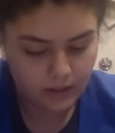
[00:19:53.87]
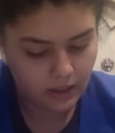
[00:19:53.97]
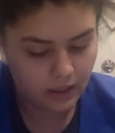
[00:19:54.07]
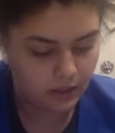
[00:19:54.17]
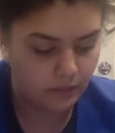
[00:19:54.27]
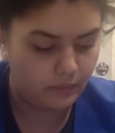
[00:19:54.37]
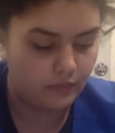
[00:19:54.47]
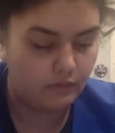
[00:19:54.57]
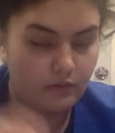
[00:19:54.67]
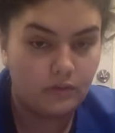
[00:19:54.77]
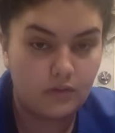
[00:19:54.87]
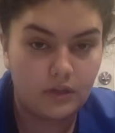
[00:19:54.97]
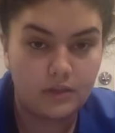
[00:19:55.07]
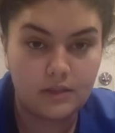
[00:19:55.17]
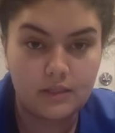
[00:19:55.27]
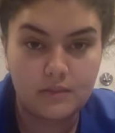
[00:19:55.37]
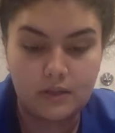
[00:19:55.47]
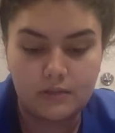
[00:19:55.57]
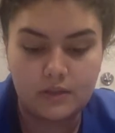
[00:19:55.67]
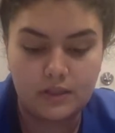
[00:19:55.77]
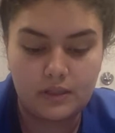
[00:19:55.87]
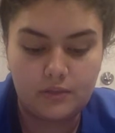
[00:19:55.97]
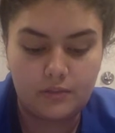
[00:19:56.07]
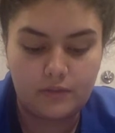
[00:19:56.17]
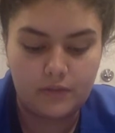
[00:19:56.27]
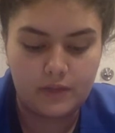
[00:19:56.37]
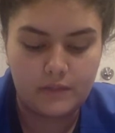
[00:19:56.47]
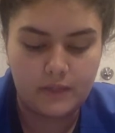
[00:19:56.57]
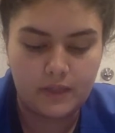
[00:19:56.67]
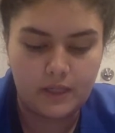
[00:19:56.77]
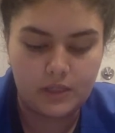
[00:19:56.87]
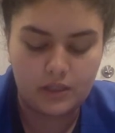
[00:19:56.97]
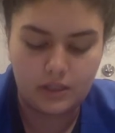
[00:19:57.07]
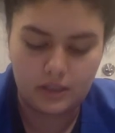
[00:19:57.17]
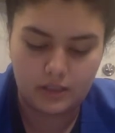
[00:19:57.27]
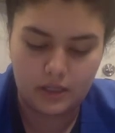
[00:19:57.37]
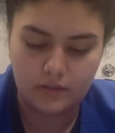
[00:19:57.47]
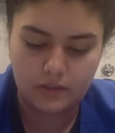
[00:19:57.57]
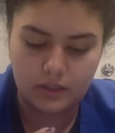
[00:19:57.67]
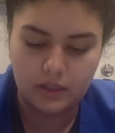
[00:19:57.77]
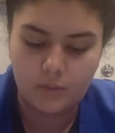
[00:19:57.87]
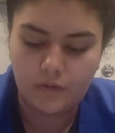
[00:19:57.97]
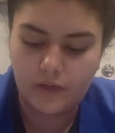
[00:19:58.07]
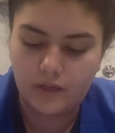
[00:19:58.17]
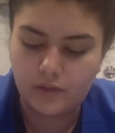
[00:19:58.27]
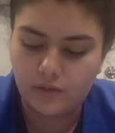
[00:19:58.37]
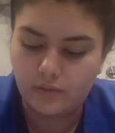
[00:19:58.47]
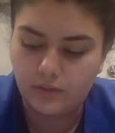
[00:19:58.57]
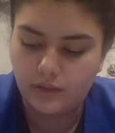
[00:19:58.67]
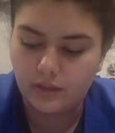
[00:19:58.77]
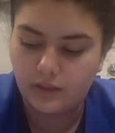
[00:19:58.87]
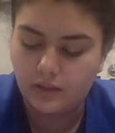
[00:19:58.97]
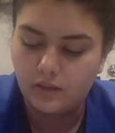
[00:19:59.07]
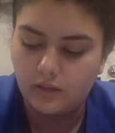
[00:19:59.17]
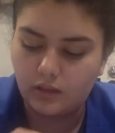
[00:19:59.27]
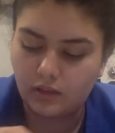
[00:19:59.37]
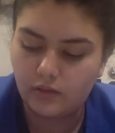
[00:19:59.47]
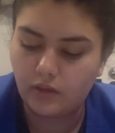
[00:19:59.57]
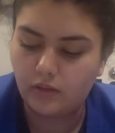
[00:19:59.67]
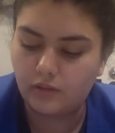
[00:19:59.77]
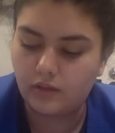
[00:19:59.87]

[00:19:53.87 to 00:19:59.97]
the assessment I was going to do for this medication is I was going to come over here to the glucose.